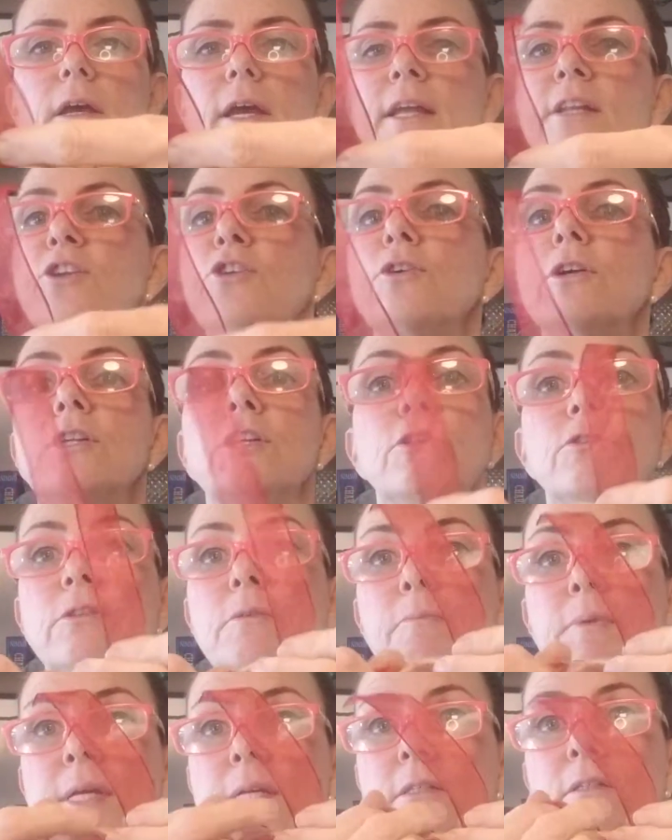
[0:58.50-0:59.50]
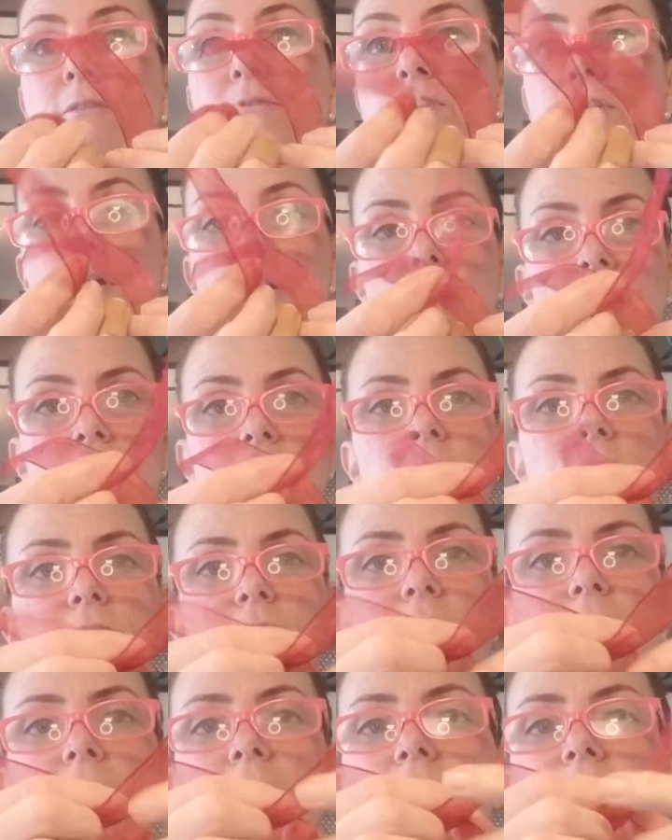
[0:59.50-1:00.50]
you can use a piece of yarn for
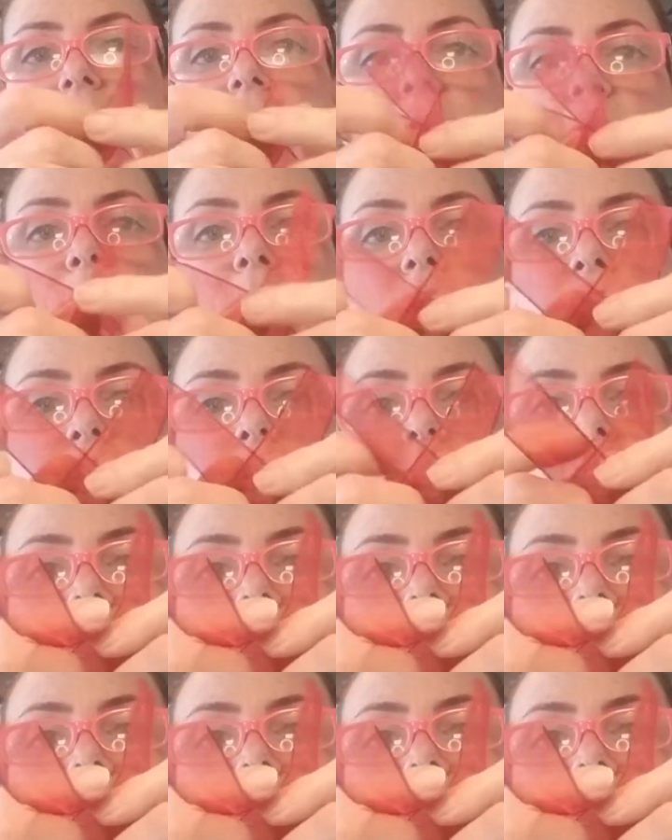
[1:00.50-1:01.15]
that. And then we're just